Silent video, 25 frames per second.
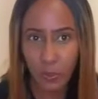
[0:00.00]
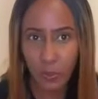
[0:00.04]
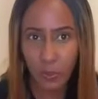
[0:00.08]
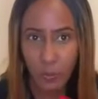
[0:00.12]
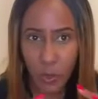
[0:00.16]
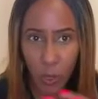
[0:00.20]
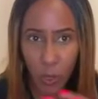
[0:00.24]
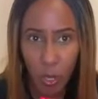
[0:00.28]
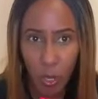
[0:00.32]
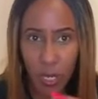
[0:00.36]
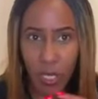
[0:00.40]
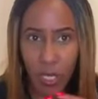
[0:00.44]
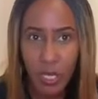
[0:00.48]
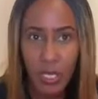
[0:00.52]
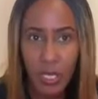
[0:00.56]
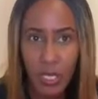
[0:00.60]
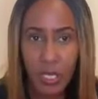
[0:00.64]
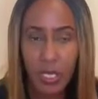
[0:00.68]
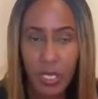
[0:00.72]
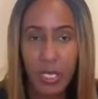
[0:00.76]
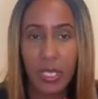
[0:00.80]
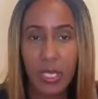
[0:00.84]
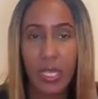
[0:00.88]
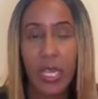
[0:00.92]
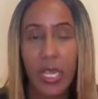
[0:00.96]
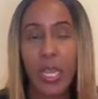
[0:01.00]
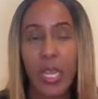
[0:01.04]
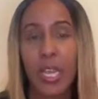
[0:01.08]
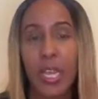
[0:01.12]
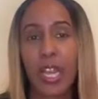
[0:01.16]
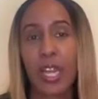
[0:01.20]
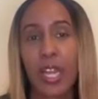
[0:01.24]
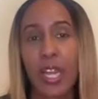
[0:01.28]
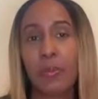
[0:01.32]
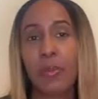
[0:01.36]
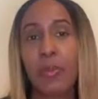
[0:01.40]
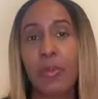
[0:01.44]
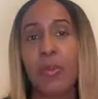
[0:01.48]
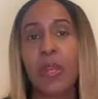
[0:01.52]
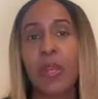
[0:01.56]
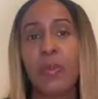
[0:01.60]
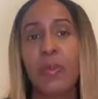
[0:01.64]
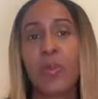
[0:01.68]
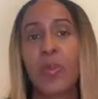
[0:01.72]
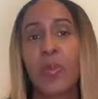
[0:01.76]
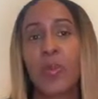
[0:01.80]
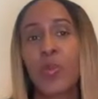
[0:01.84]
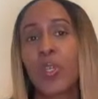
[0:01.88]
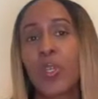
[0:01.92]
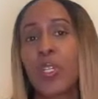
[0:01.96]
joint can be made
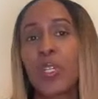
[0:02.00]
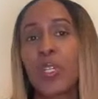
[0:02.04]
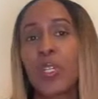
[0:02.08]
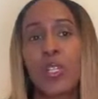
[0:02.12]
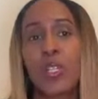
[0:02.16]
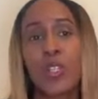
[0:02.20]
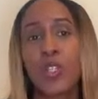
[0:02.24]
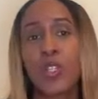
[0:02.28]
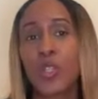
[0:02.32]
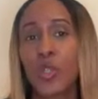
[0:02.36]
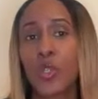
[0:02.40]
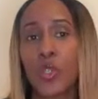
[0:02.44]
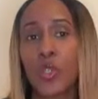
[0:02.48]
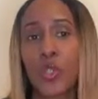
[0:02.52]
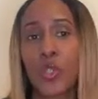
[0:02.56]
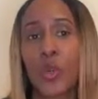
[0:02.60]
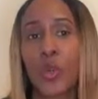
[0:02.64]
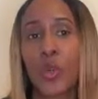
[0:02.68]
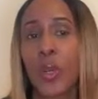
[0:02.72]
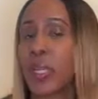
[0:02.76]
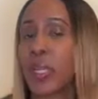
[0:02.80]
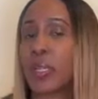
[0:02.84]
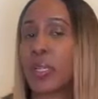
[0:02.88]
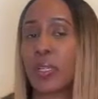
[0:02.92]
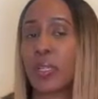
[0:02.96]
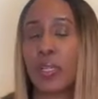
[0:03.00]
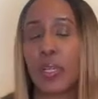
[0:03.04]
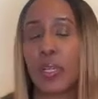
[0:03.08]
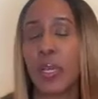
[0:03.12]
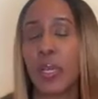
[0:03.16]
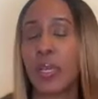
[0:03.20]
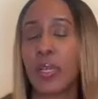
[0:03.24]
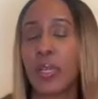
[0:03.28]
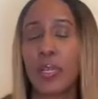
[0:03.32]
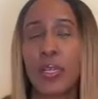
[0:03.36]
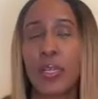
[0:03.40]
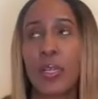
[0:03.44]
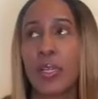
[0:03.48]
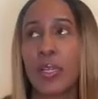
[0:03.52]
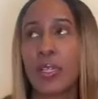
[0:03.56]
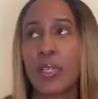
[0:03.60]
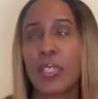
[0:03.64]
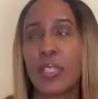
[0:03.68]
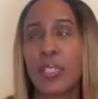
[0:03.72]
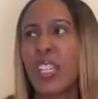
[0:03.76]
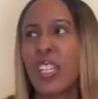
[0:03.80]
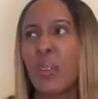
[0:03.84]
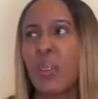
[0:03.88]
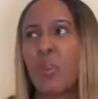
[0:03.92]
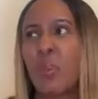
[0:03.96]
between Jojo and
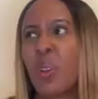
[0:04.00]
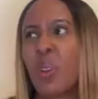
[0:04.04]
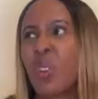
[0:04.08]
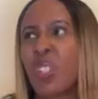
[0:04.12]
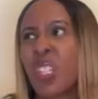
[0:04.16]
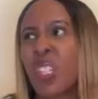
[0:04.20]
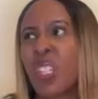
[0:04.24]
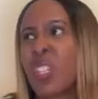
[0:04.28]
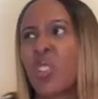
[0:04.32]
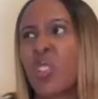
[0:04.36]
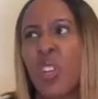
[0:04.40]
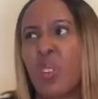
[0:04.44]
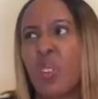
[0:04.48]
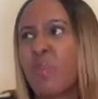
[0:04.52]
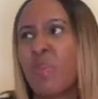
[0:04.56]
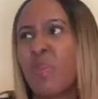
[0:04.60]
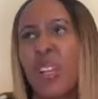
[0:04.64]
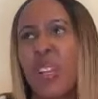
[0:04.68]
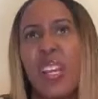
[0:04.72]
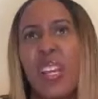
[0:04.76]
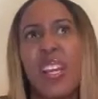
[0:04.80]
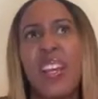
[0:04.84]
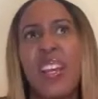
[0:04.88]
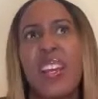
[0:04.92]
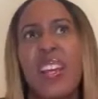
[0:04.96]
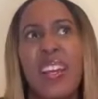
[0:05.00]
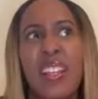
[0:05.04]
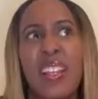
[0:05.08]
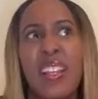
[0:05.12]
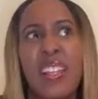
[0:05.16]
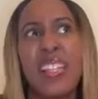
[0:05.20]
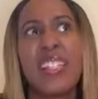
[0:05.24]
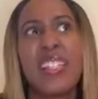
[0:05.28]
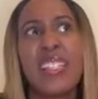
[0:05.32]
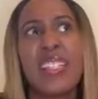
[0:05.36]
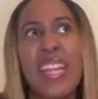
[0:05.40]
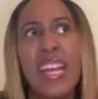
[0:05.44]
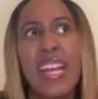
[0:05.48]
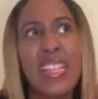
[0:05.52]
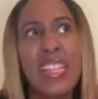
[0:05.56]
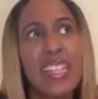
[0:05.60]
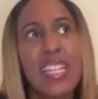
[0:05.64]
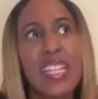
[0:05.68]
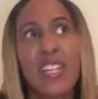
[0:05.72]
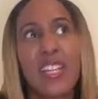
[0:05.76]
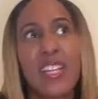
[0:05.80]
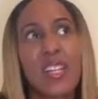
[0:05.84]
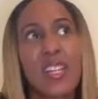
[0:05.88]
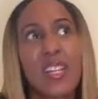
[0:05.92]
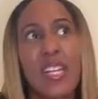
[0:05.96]
Slee, because there's
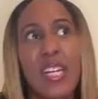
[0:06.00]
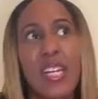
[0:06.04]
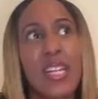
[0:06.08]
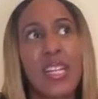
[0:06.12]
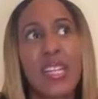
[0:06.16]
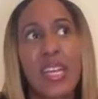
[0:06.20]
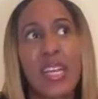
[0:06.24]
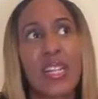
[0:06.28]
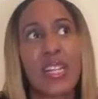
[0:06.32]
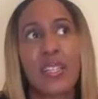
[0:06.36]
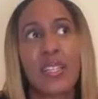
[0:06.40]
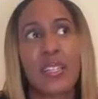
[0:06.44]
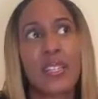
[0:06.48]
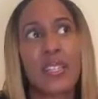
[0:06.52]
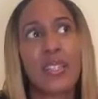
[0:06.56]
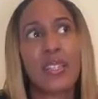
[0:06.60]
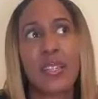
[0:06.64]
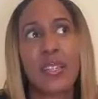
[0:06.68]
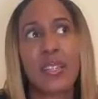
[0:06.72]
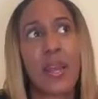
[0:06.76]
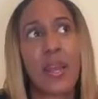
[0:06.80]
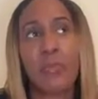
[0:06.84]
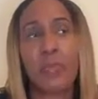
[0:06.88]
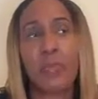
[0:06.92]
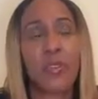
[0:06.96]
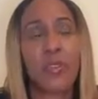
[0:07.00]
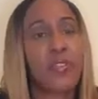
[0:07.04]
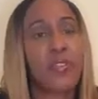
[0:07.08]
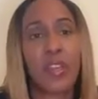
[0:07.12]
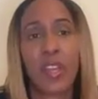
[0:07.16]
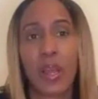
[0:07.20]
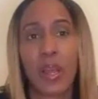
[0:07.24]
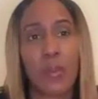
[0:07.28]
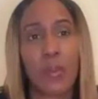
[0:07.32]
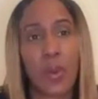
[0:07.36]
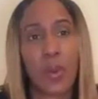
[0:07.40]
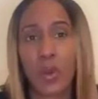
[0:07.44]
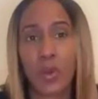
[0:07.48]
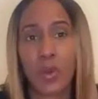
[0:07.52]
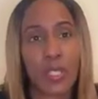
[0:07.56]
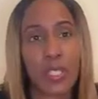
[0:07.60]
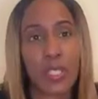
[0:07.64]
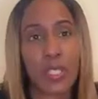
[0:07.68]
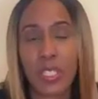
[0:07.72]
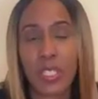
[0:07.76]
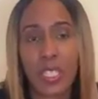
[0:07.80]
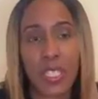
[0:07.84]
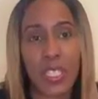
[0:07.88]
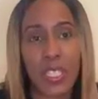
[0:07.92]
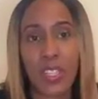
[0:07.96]
nothing really that they are beefing about.
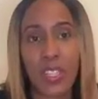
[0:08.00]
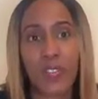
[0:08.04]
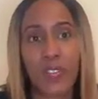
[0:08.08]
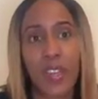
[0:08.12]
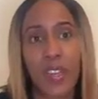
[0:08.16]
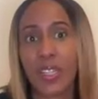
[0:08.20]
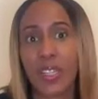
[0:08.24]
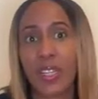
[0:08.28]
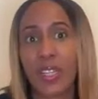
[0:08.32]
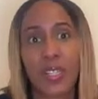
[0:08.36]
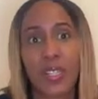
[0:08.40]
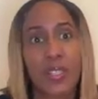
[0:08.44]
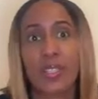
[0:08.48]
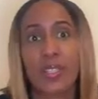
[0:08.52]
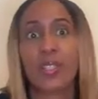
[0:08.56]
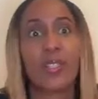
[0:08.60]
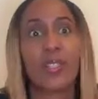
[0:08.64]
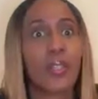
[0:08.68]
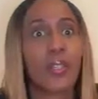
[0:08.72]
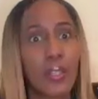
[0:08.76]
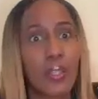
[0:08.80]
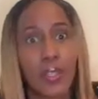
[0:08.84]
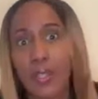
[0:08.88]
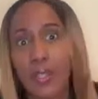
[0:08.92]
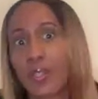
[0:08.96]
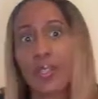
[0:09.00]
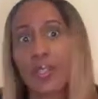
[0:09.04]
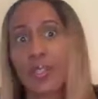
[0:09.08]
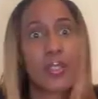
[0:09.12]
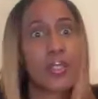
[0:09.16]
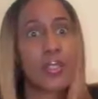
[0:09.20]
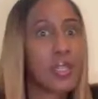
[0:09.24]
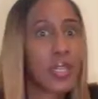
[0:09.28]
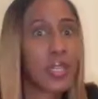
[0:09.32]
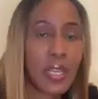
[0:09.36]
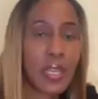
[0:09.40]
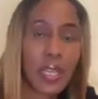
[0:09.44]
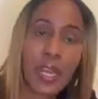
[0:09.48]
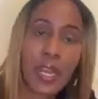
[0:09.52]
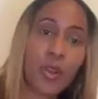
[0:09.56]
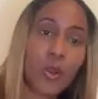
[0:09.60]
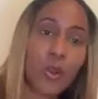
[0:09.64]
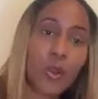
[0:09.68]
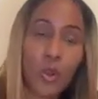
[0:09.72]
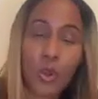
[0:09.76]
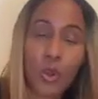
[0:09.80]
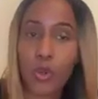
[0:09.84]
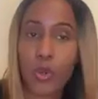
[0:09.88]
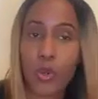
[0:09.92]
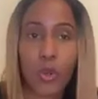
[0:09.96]
It's just the fact that Slee and
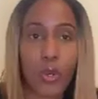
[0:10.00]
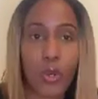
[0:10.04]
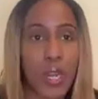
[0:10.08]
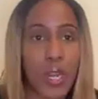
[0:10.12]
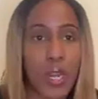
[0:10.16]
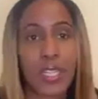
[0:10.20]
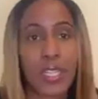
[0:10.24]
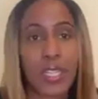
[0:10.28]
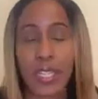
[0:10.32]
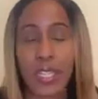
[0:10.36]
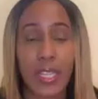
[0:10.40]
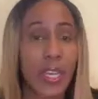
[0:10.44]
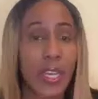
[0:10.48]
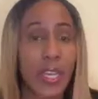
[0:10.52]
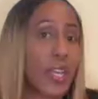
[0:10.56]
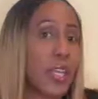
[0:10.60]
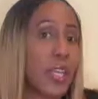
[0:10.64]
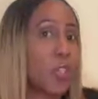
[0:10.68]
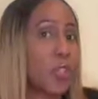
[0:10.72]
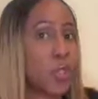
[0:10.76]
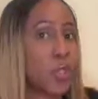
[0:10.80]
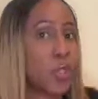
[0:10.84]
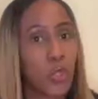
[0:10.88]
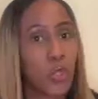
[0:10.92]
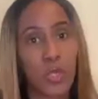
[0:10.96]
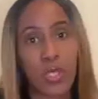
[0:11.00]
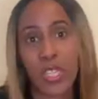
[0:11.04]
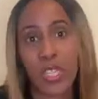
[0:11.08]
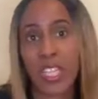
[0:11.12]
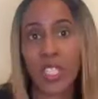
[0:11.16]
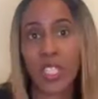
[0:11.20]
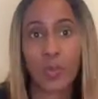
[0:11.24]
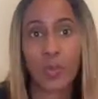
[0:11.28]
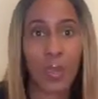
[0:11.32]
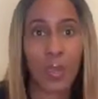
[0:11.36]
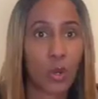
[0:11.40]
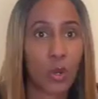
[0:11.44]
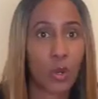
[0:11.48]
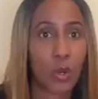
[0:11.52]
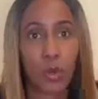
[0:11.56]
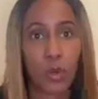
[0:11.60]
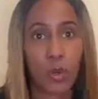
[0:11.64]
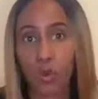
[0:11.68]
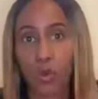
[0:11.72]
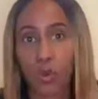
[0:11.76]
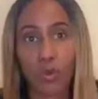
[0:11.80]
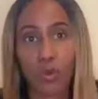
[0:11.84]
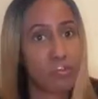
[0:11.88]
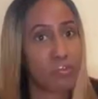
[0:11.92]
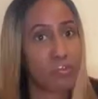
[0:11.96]
Nonku don't like each other and Jojo stands by
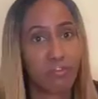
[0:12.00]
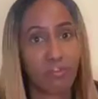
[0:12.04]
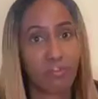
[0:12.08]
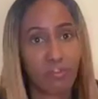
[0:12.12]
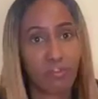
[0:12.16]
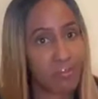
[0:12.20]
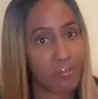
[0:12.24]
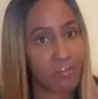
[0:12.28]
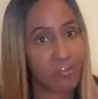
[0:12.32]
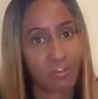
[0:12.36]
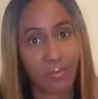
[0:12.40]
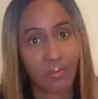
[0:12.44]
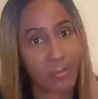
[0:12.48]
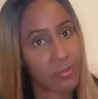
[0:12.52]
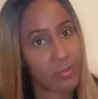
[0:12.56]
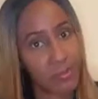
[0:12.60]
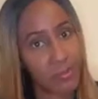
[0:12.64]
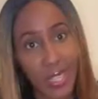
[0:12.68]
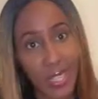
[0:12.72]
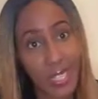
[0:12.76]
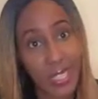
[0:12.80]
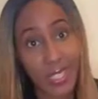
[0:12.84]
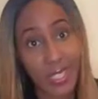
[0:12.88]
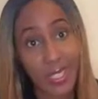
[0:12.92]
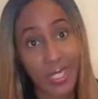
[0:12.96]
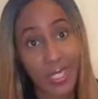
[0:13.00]
Nonku. That's it.